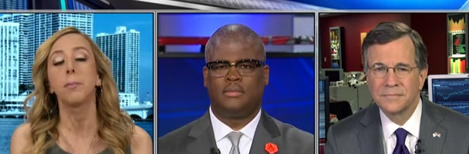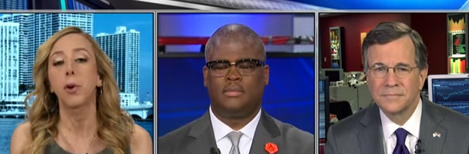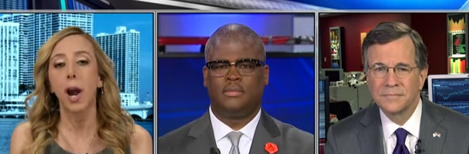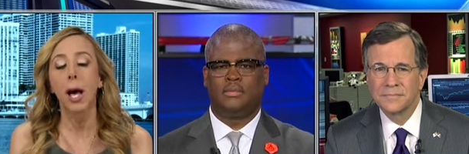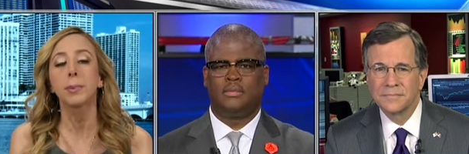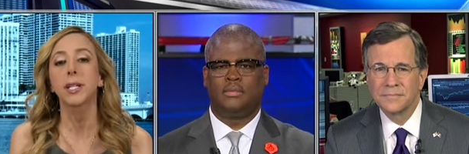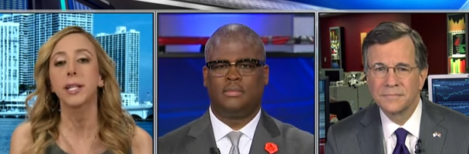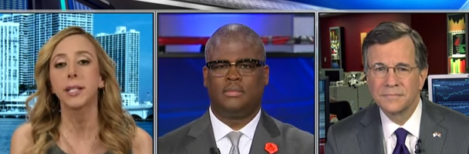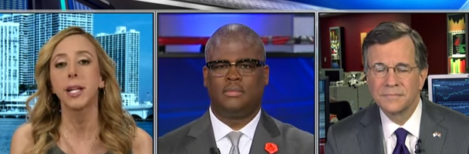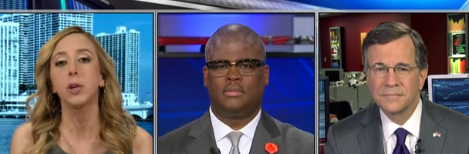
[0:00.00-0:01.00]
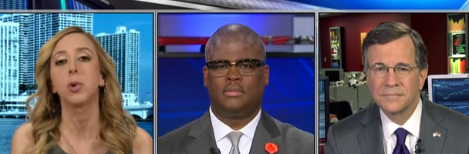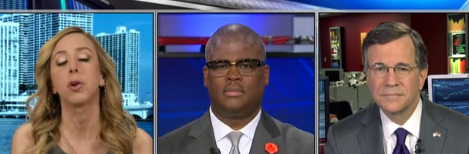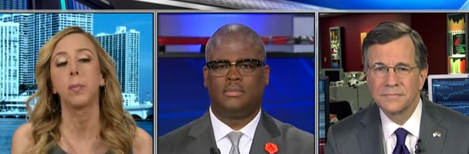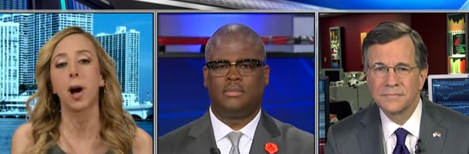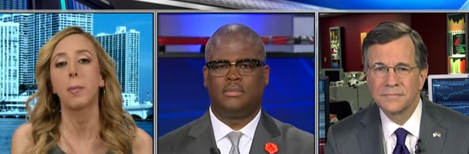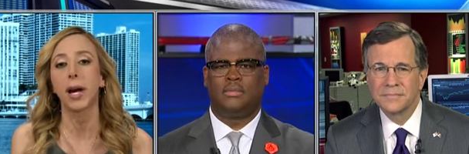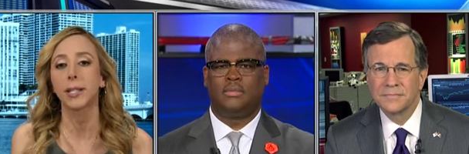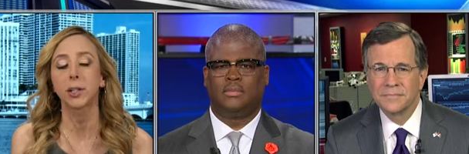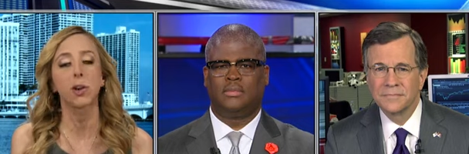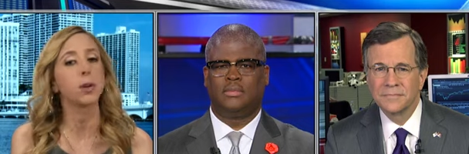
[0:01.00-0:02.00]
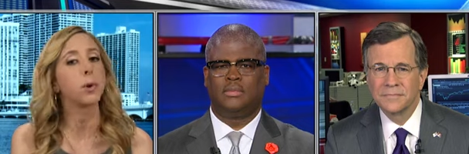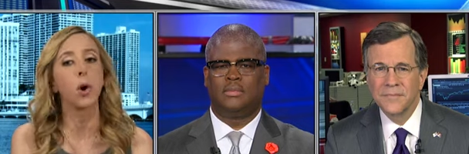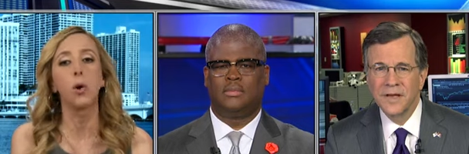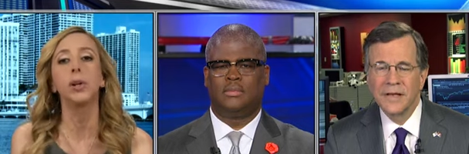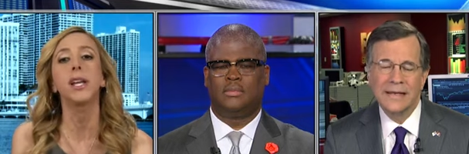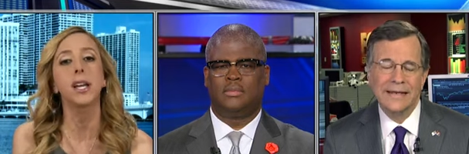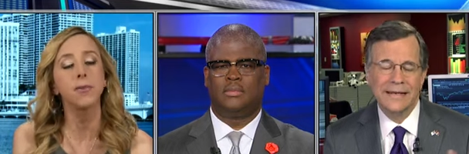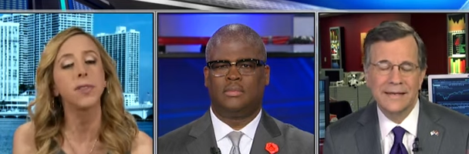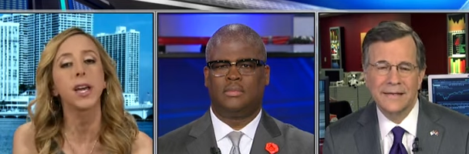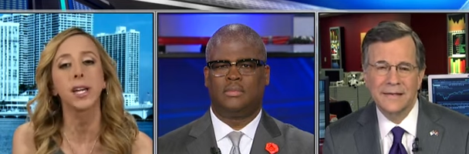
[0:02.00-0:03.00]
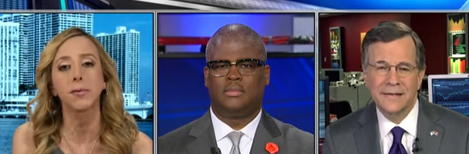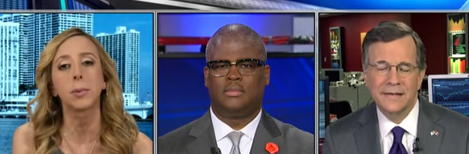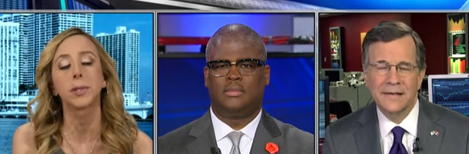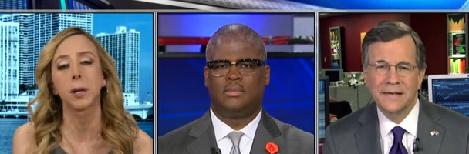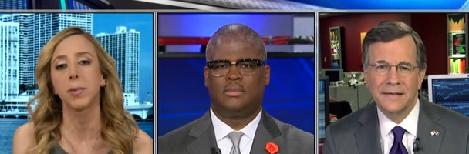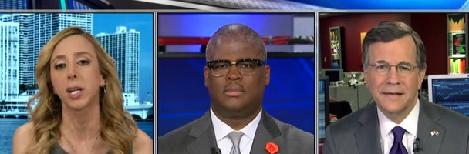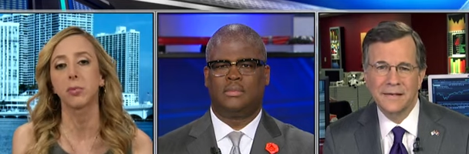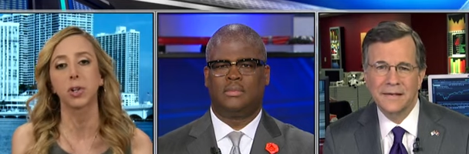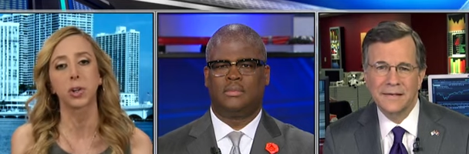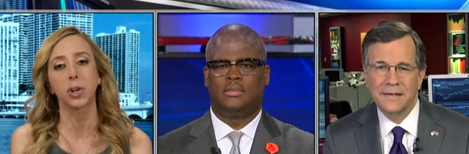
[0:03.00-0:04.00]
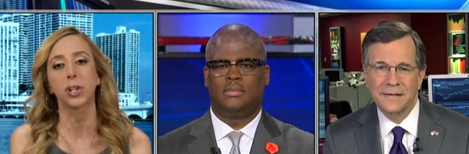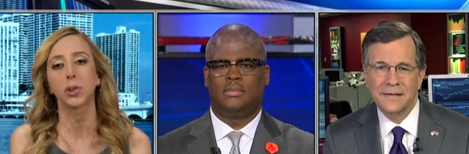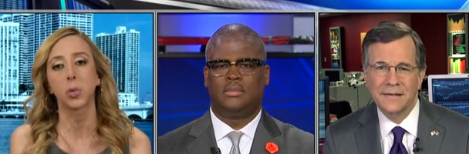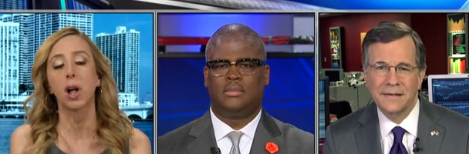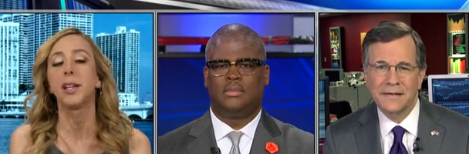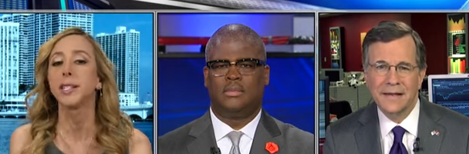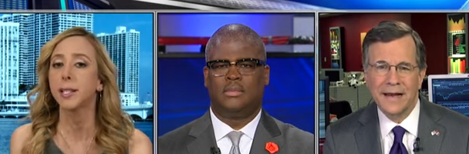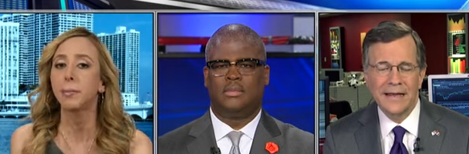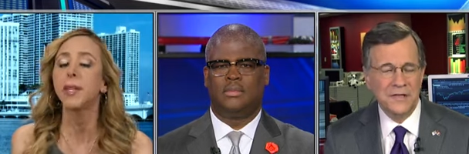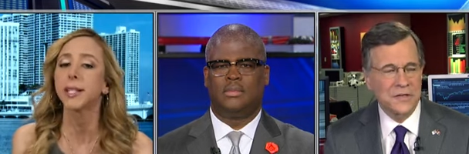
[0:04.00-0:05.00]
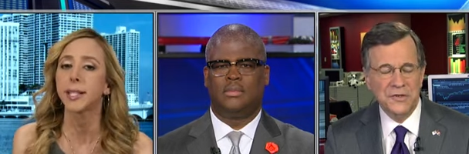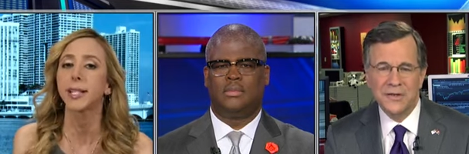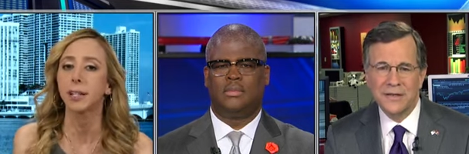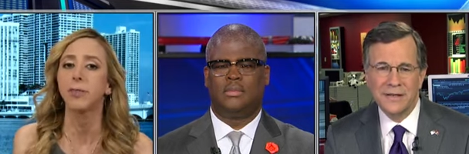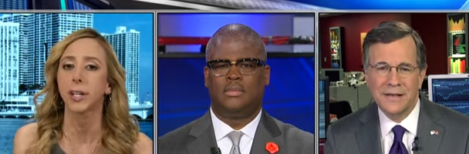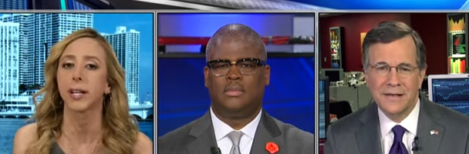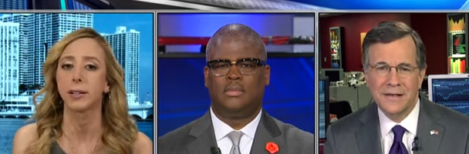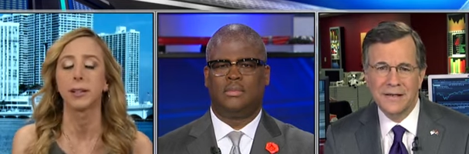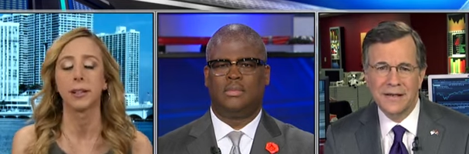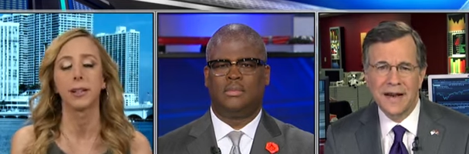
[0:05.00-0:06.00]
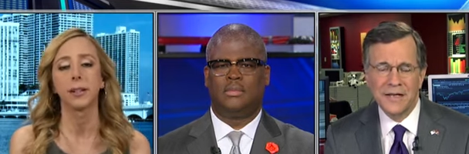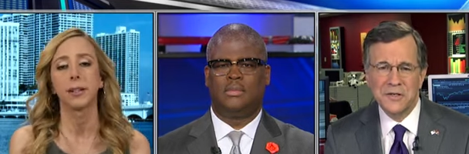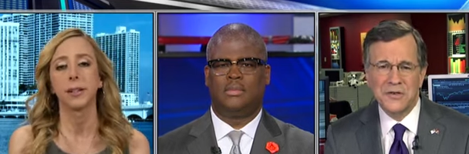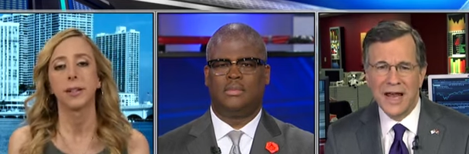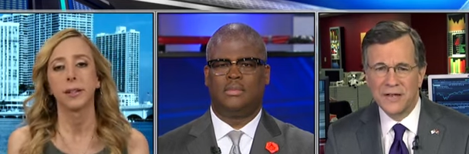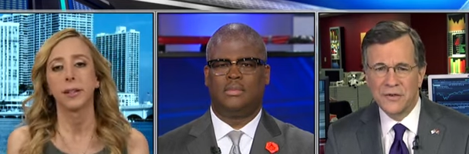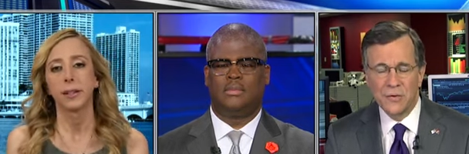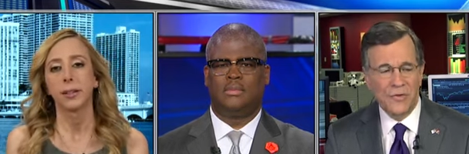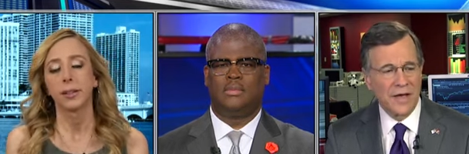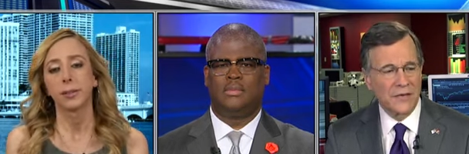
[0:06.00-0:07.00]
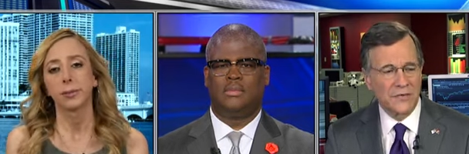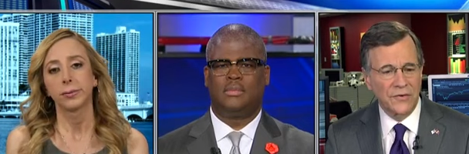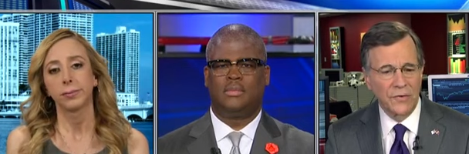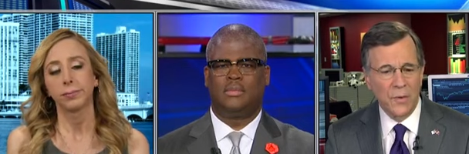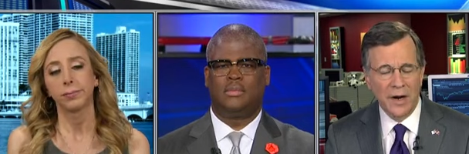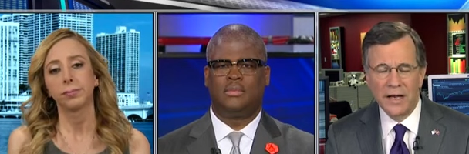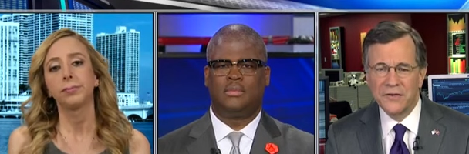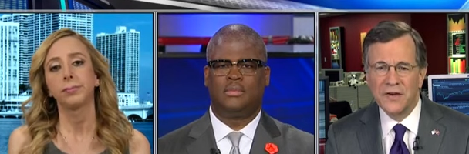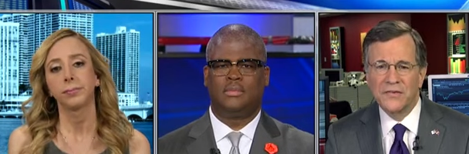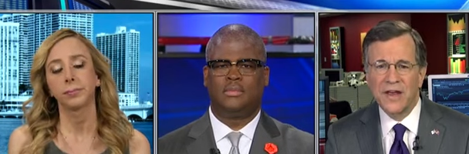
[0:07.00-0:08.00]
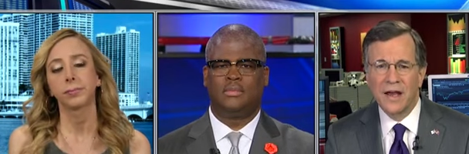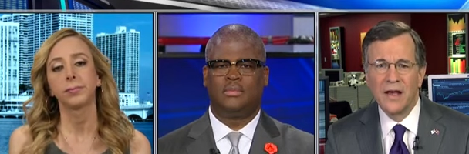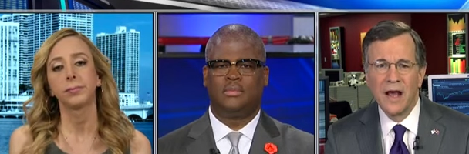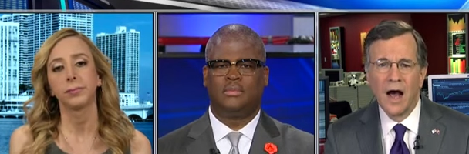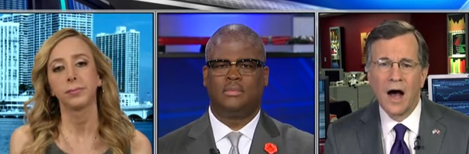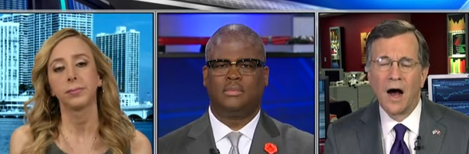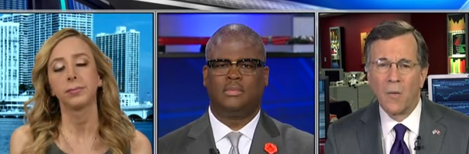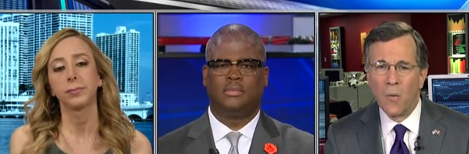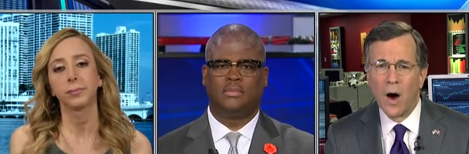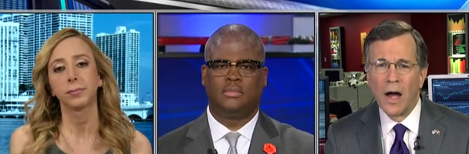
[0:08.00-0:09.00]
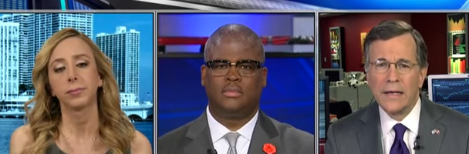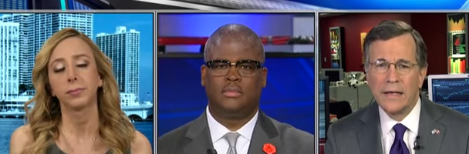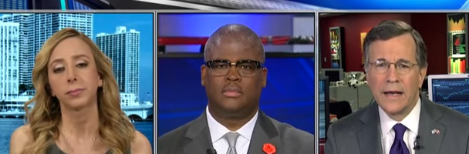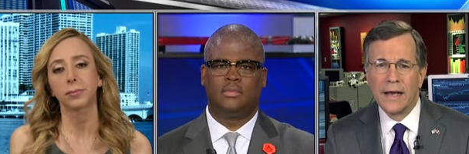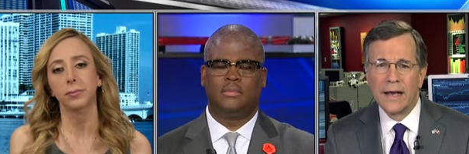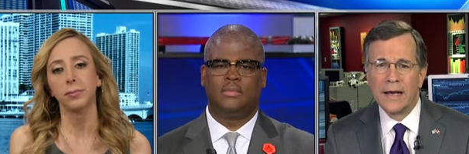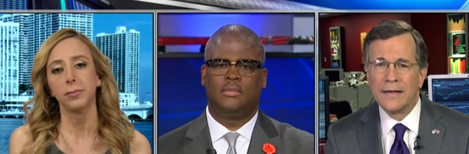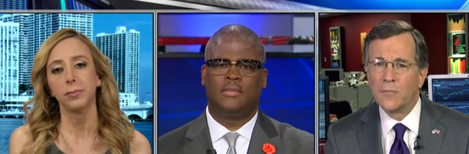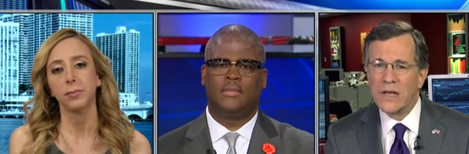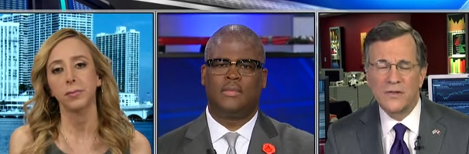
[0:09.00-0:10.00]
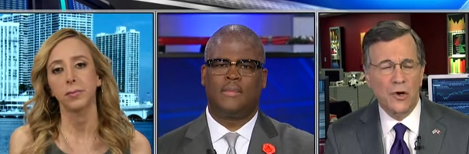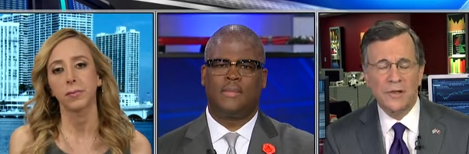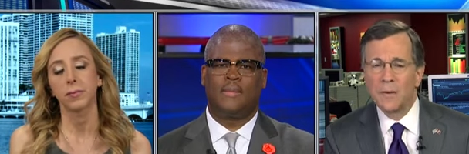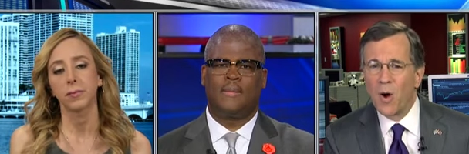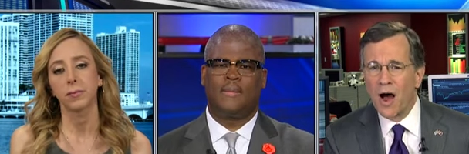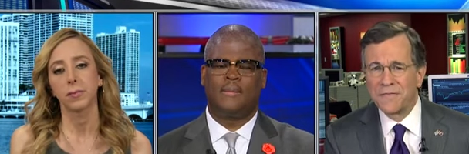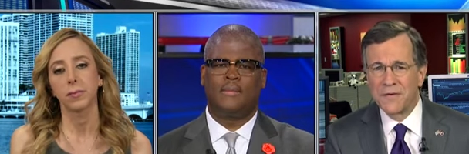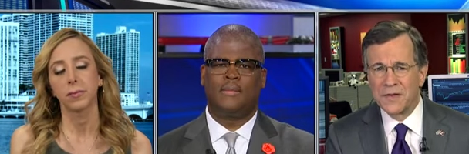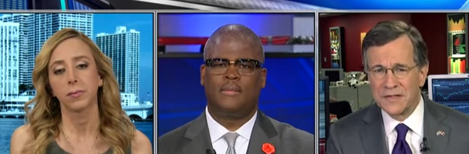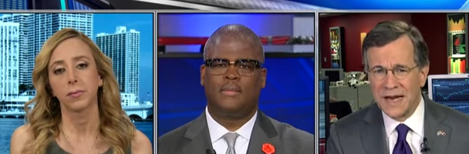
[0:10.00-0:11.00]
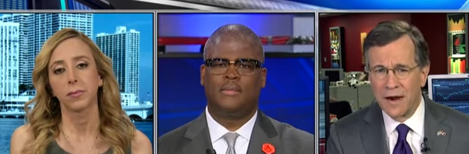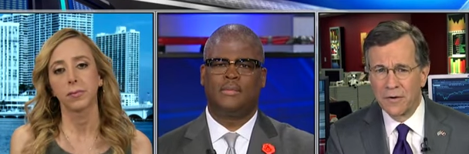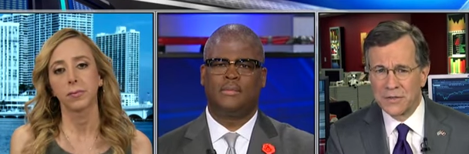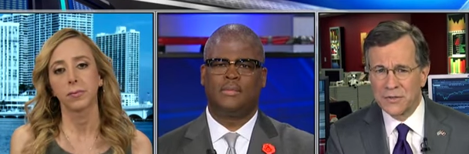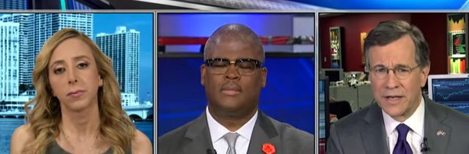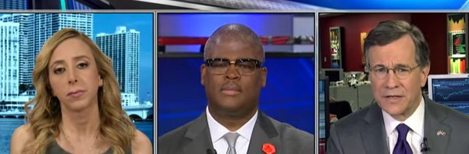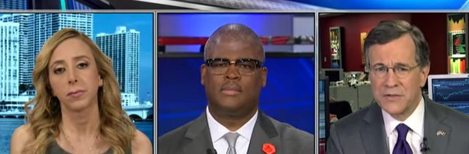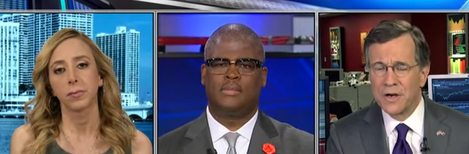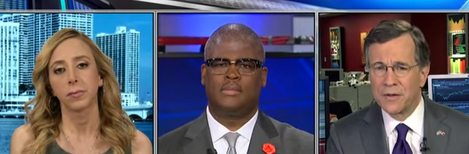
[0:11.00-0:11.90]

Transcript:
Speaker 1: and perhaps continue what Obama had started, but only if they give up something in return as well, and can something just, significant.
Speaker 2: Can I just add two things to what A.J. said? Uh, one, uh, we took them off of the terrorist list. You